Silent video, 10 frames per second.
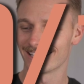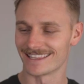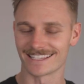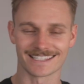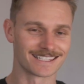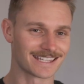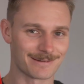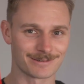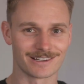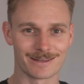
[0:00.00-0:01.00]
This is
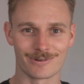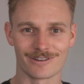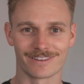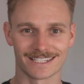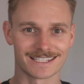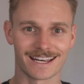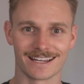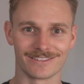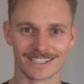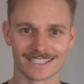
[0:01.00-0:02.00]
absolutely perfect and I
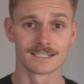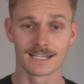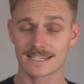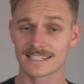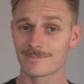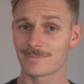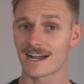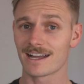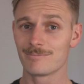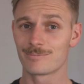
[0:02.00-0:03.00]
love it. Next up,
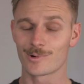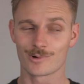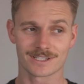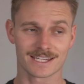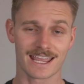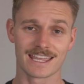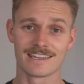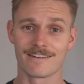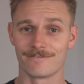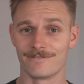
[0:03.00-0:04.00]
I bought
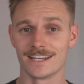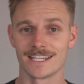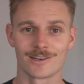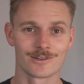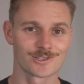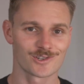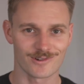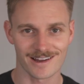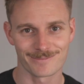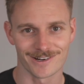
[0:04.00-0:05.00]
a video
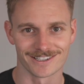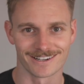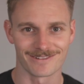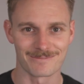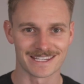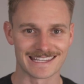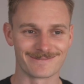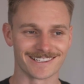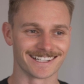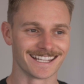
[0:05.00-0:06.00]
tripod from
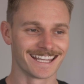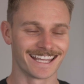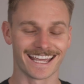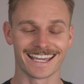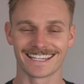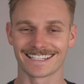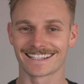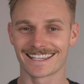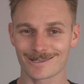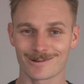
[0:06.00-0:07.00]
Temu.
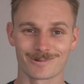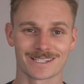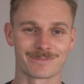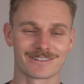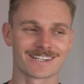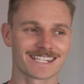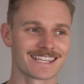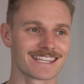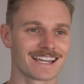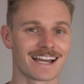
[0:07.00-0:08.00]
And this one was a bit risky.